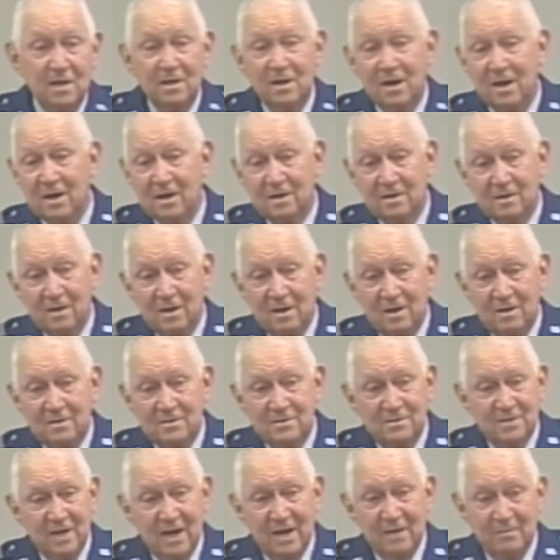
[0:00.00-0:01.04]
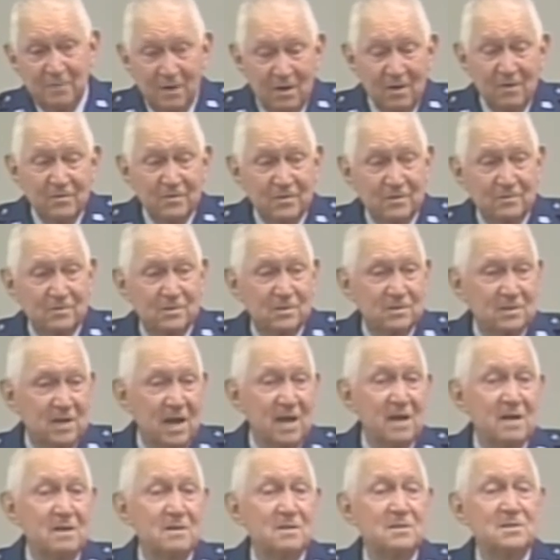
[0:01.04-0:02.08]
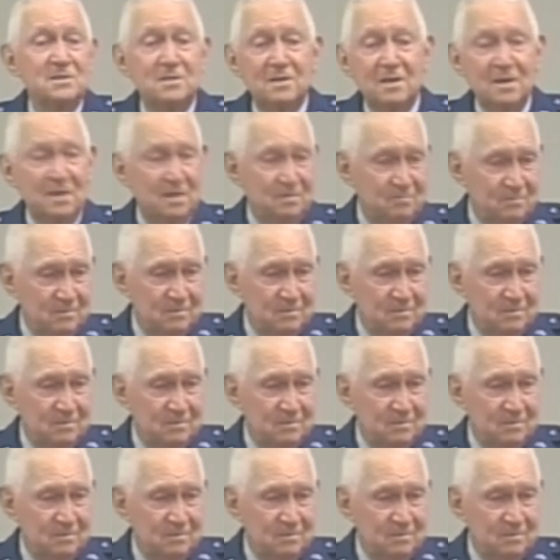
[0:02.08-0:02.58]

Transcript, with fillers: and that Jap officer were sound asleep.